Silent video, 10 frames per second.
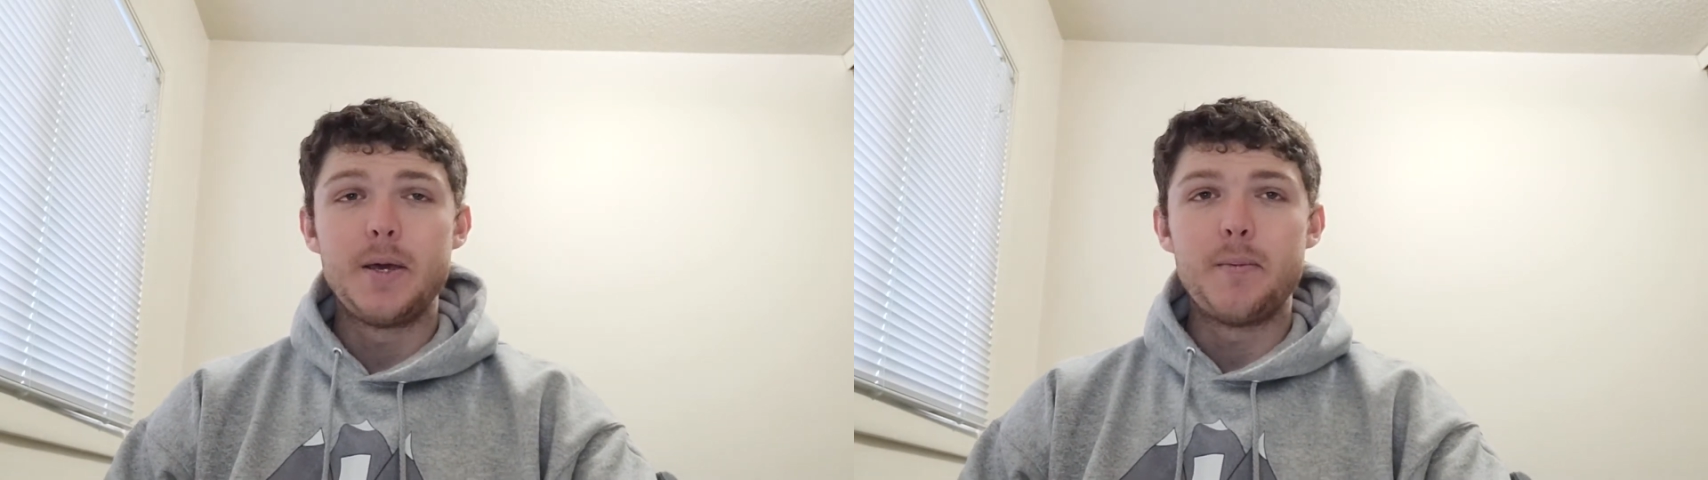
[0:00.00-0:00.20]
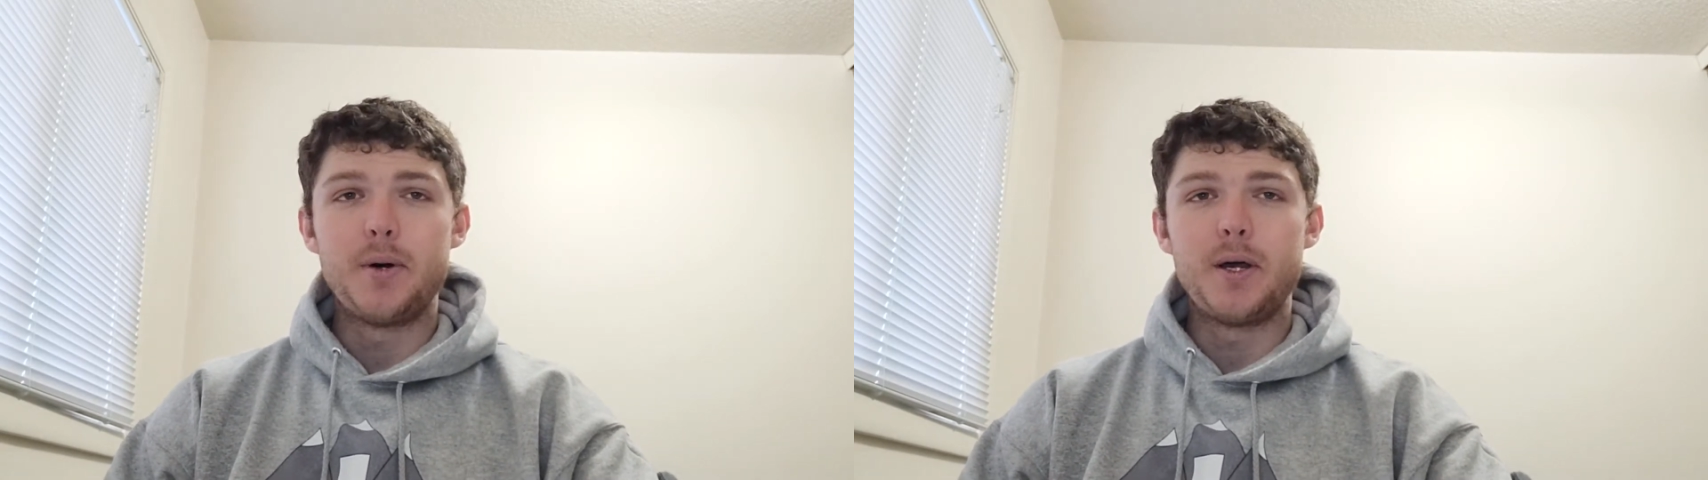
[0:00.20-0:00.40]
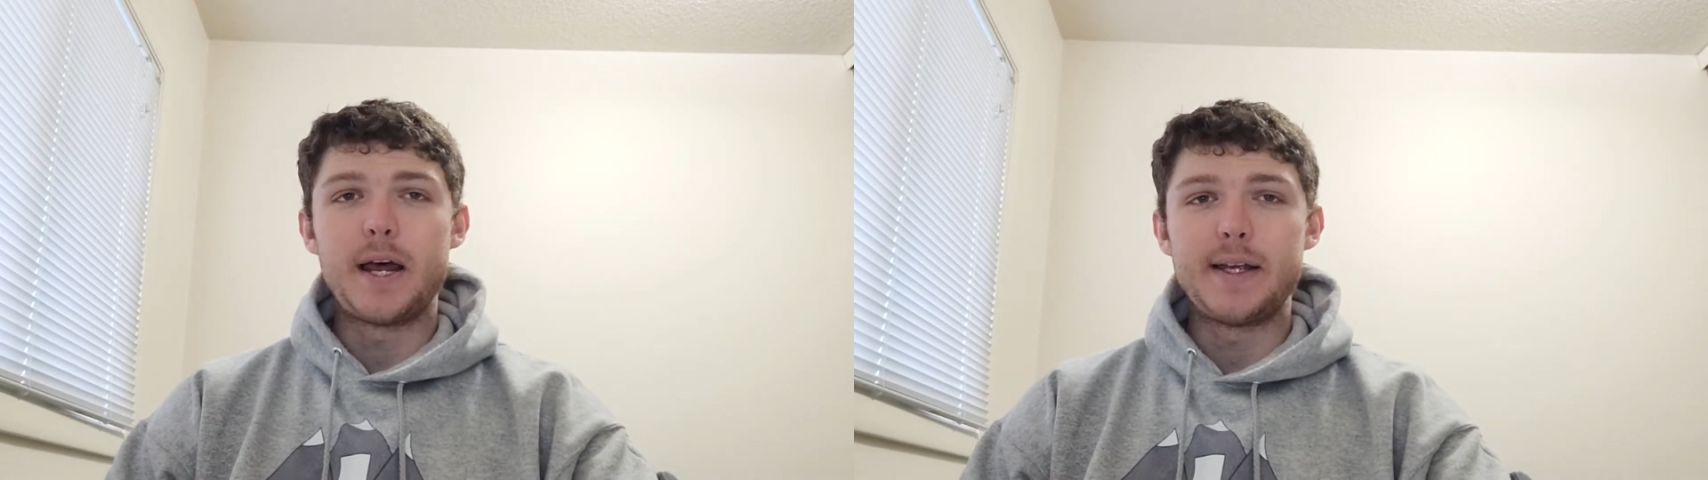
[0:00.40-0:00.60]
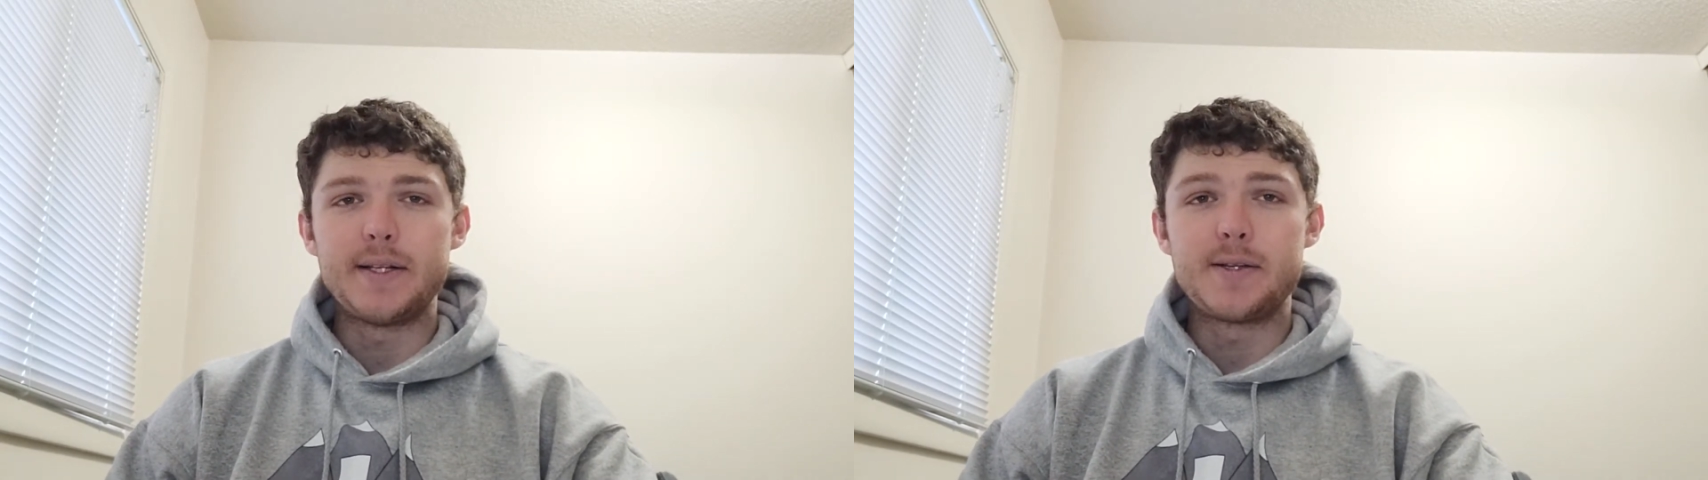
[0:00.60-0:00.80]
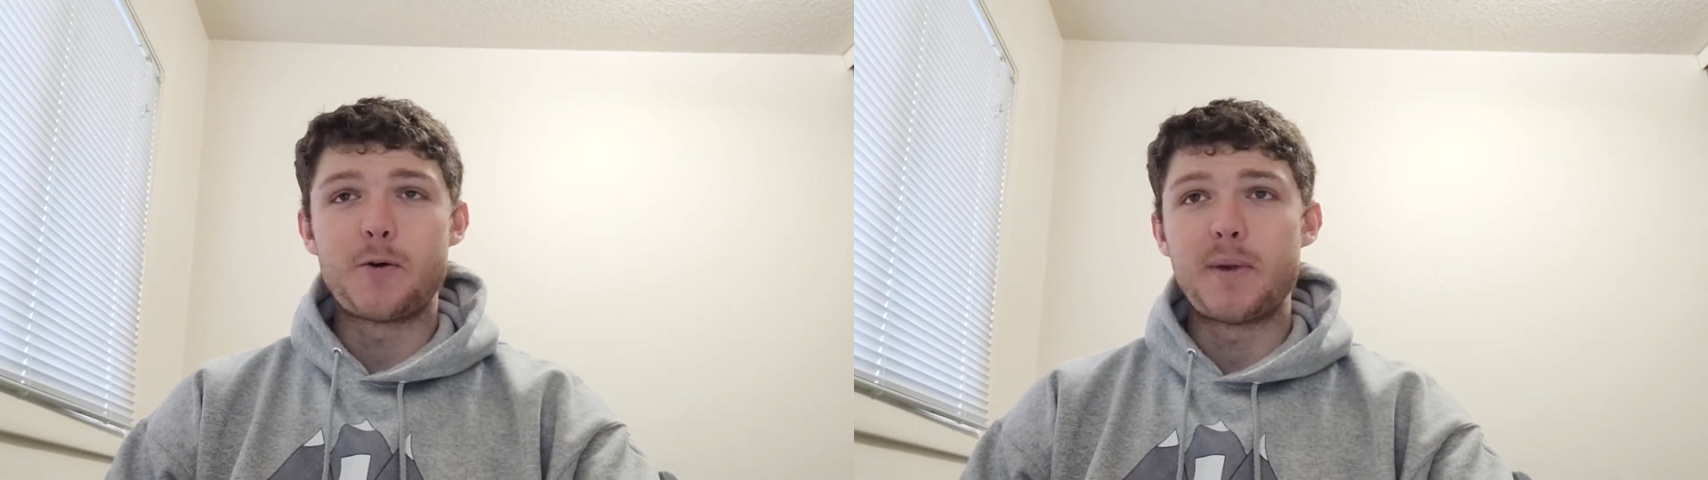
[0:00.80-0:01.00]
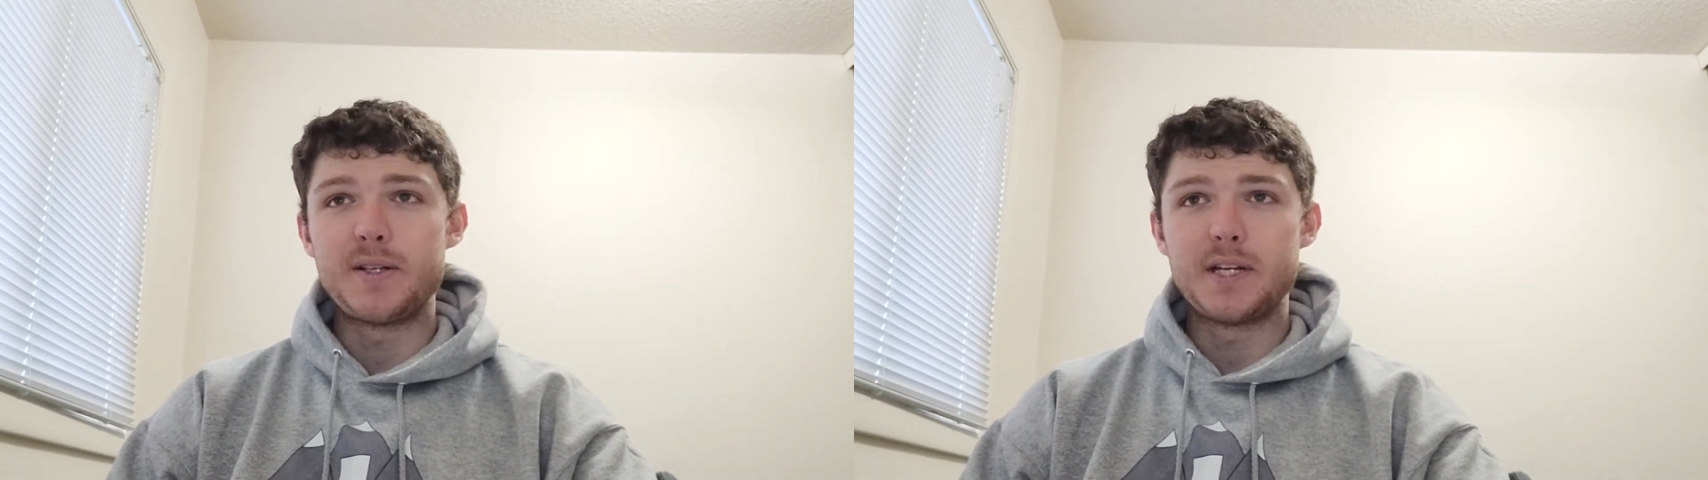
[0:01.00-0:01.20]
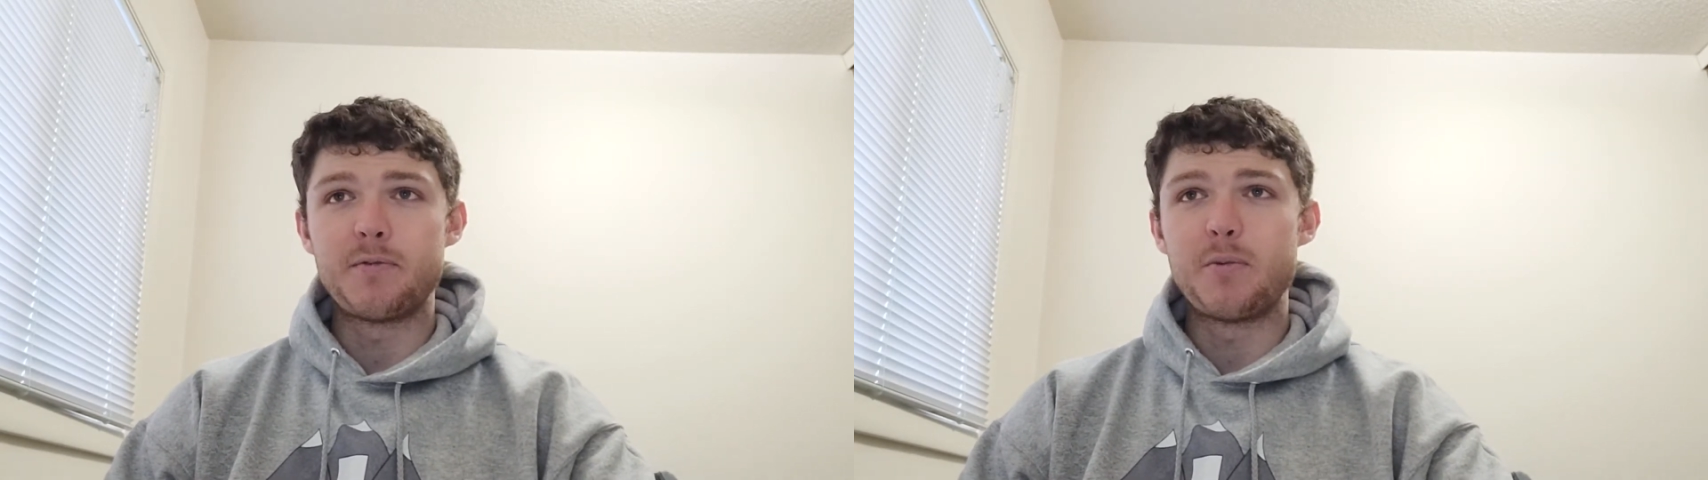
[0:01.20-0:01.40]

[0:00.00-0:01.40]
but I consider myself to